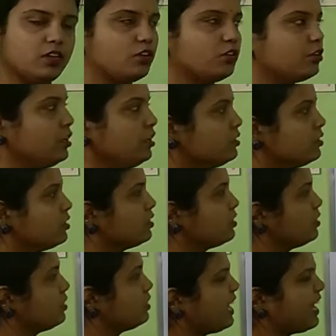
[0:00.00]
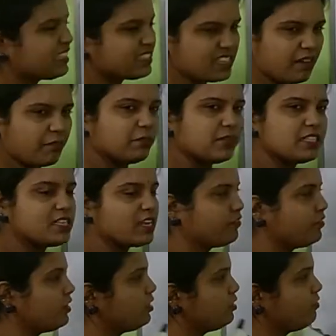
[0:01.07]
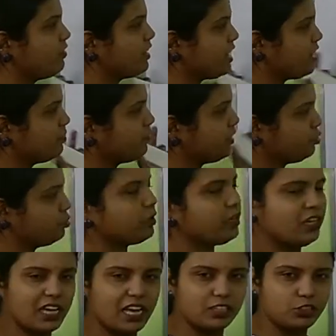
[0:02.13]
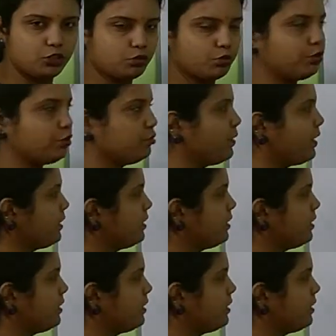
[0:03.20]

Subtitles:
Okay, examples when I will be doing, I will show you by